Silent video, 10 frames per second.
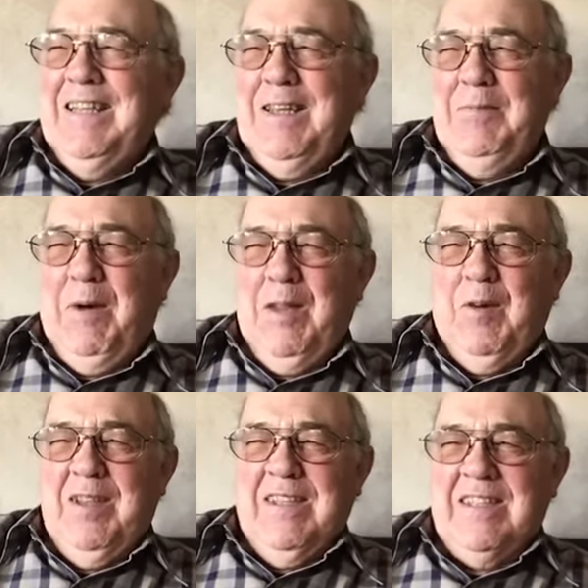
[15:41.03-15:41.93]
By the
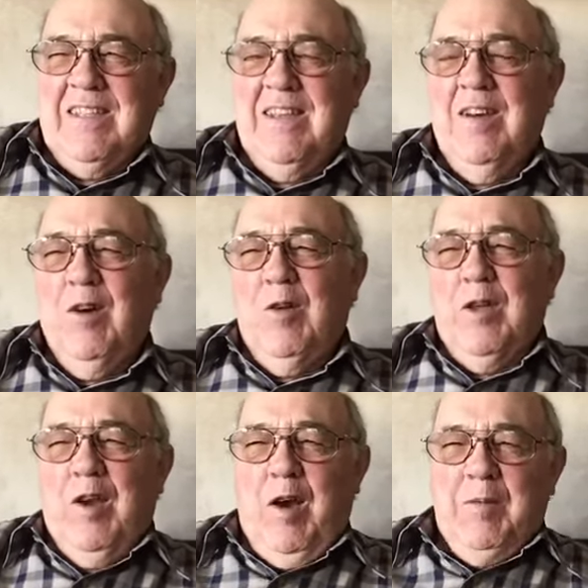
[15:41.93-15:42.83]
way, this is the
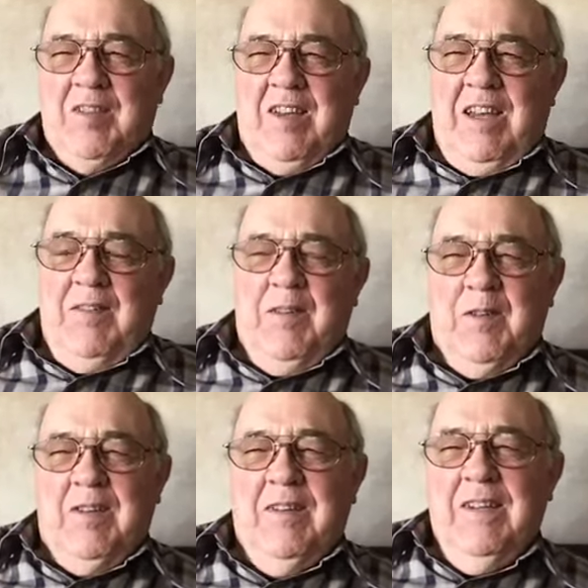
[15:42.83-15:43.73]
only homicide I've
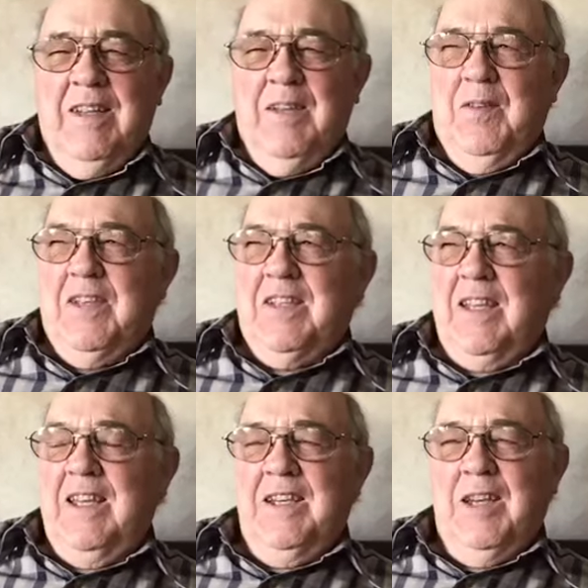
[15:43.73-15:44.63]
ever
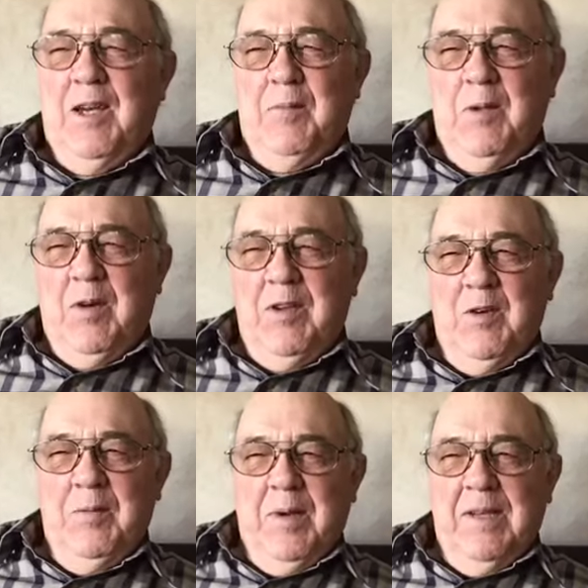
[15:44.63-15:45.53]
investigated down at
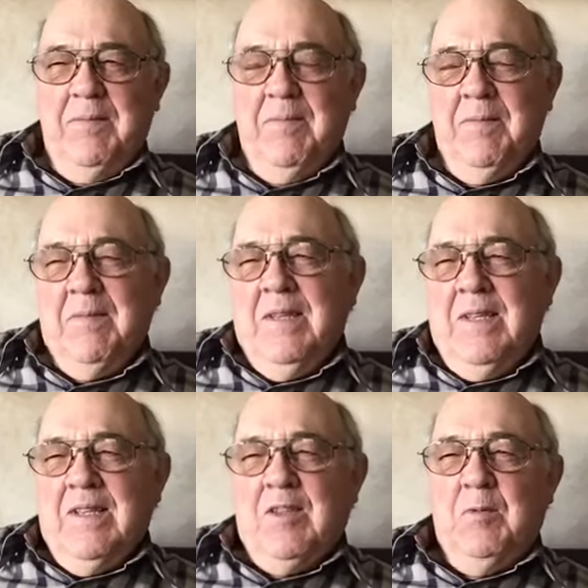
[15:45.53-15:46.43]
BYU, but
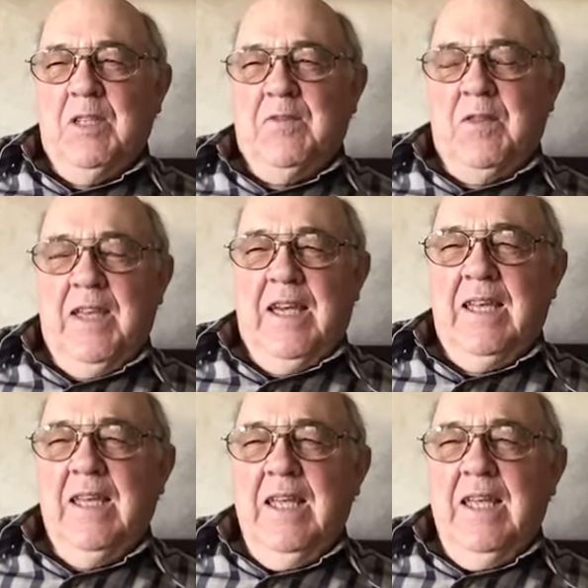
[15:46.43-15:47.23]
so much for that.